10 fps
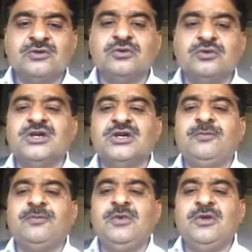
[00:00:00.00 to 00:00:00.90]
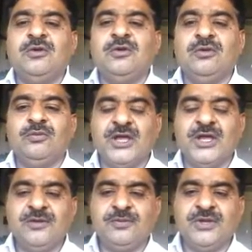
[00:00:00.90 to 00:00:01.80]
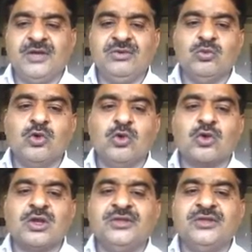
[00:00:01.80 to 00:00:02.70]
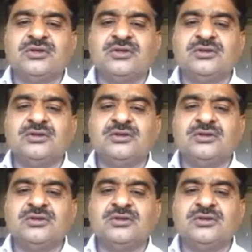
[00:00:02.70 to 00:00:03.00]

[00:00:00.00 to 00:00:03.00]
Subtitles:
through the pipe having more length